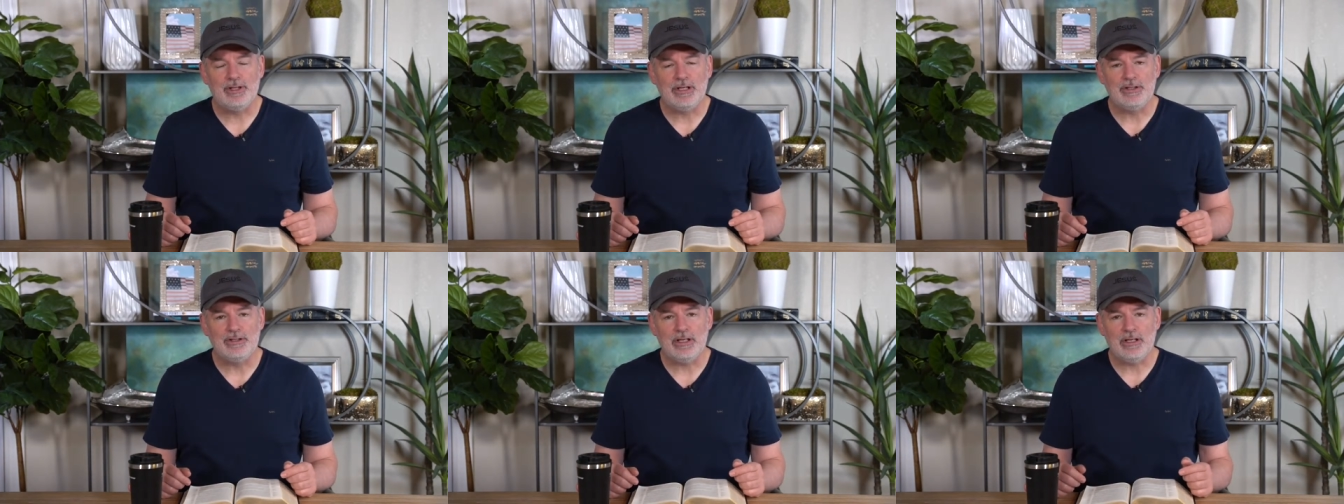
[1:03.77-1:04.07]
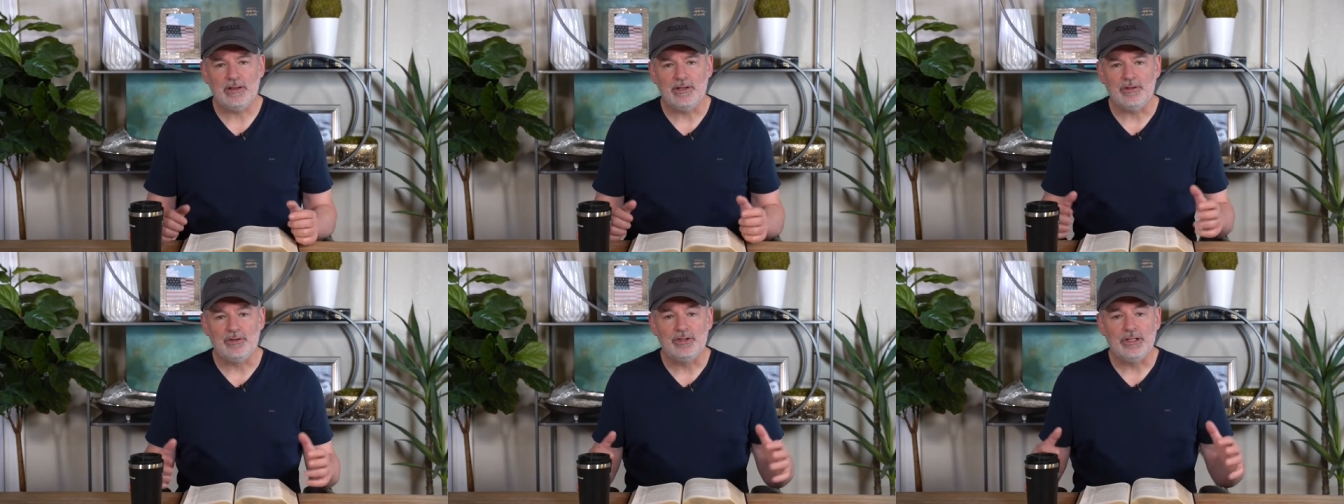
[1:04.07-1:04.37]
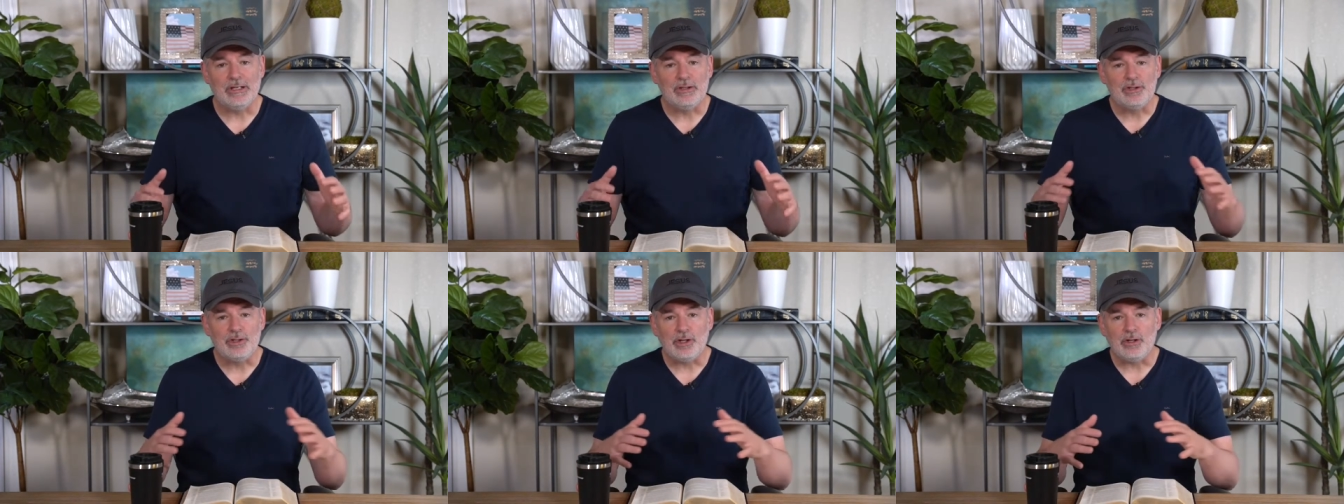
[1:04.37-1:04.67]
He's in the
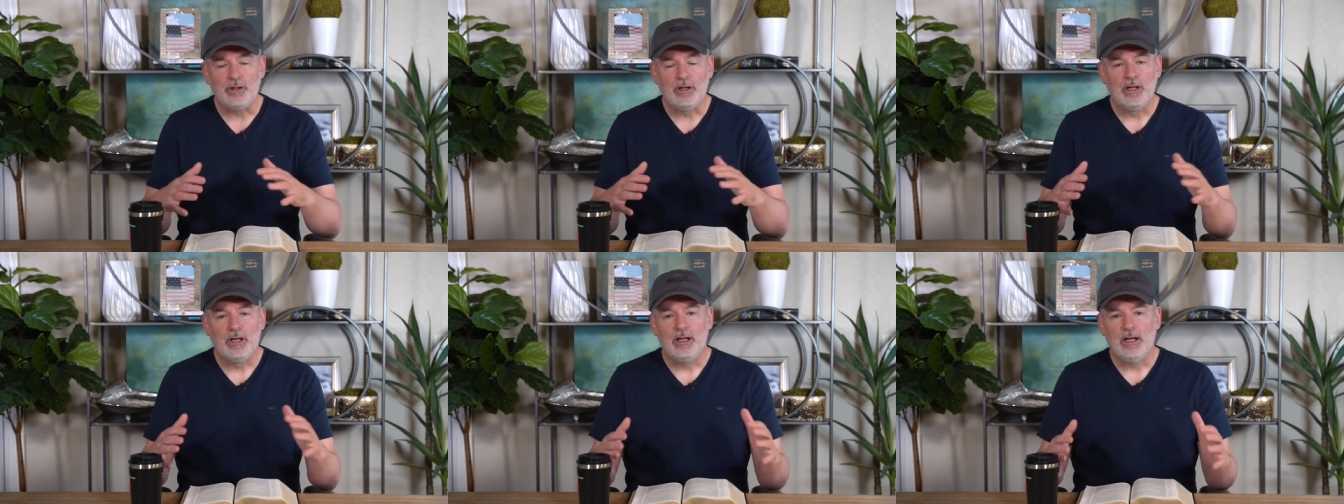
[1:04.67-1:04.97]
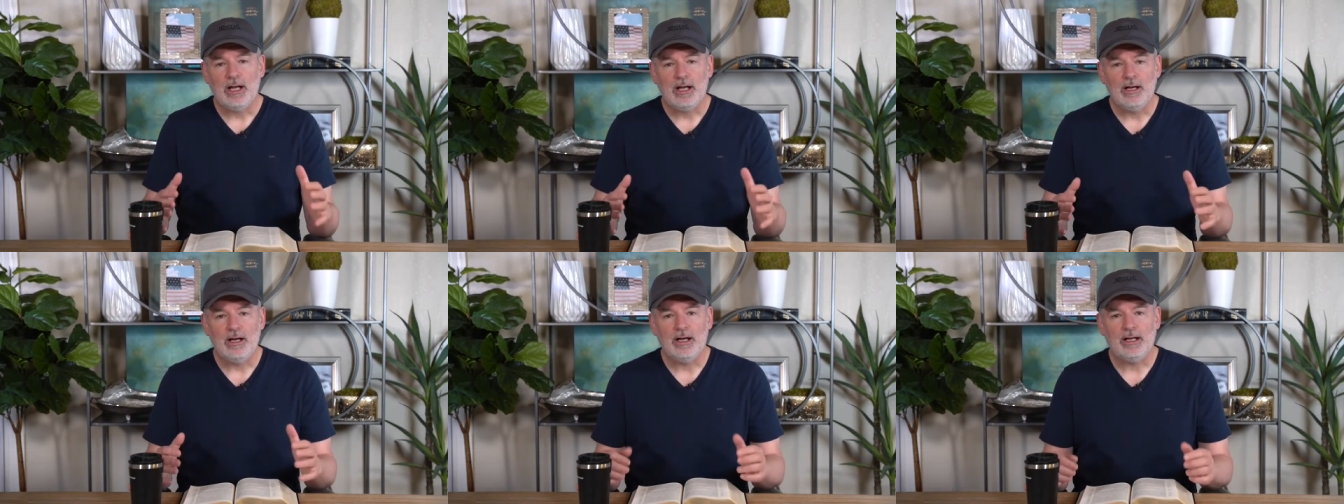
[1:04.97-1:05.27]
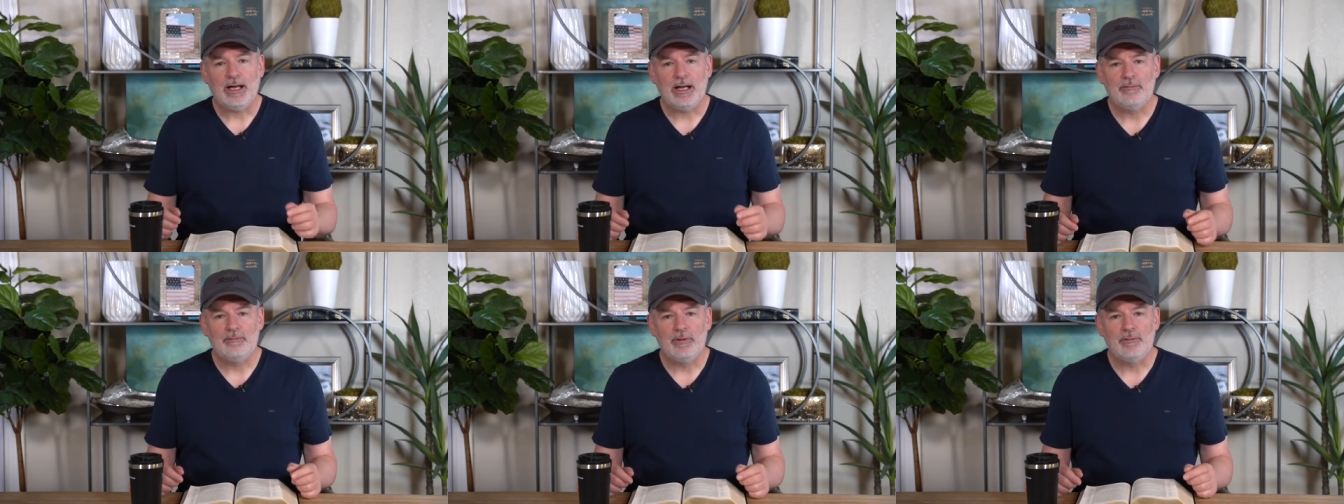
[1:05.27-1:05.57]
center, uh,
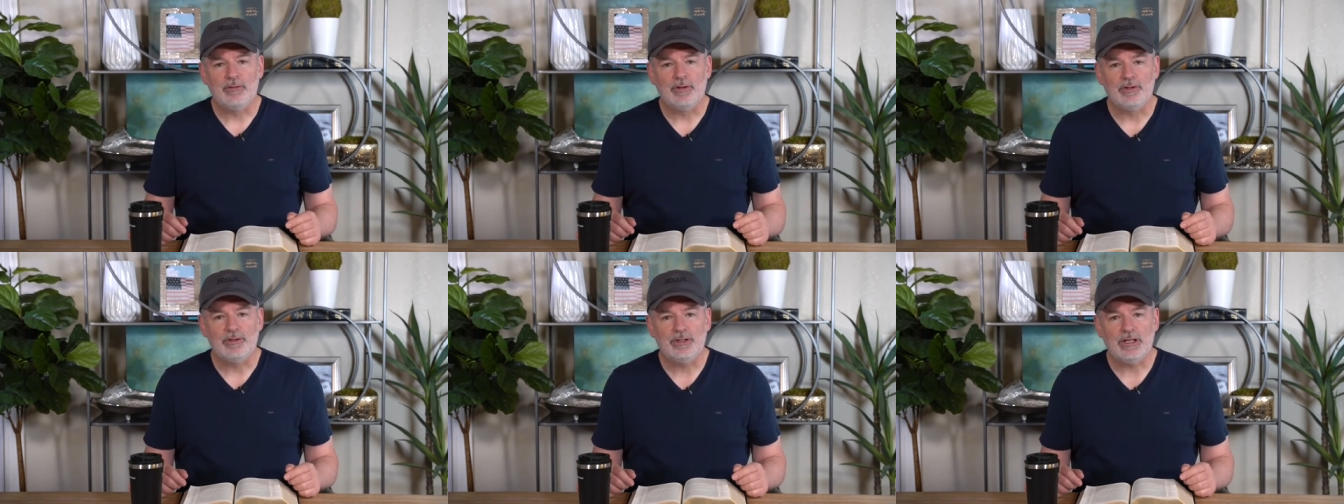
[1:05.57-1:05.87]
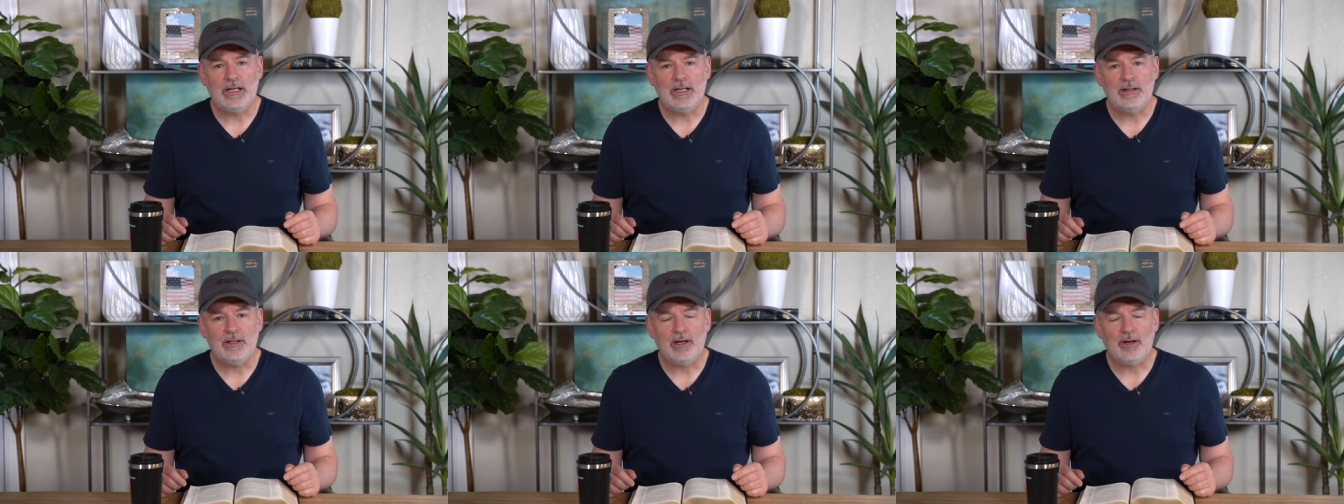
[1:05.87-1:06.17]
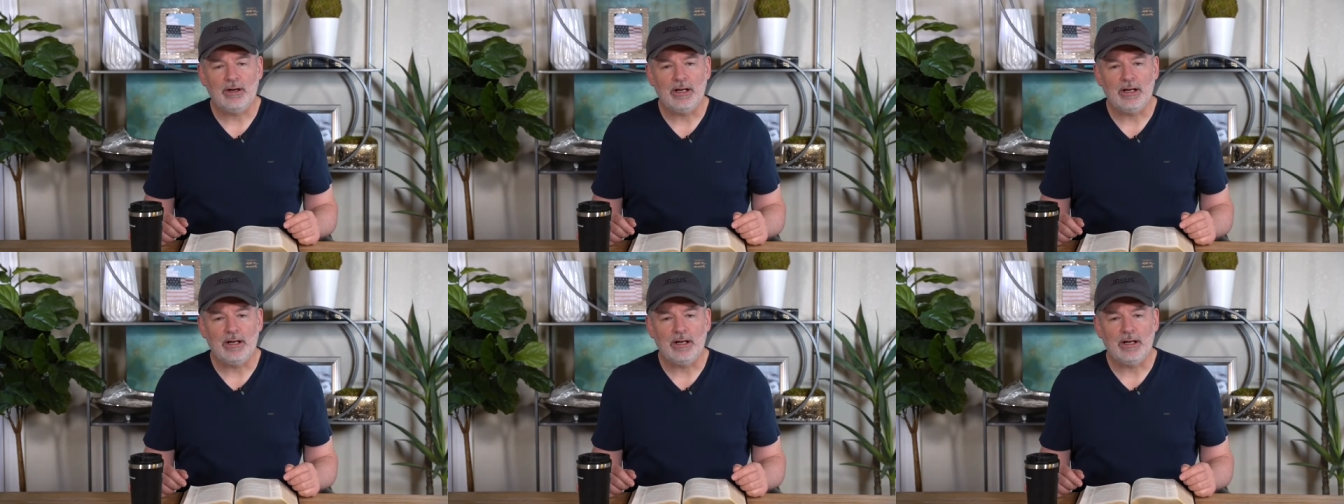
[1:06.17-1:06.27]
kind of, of the city there,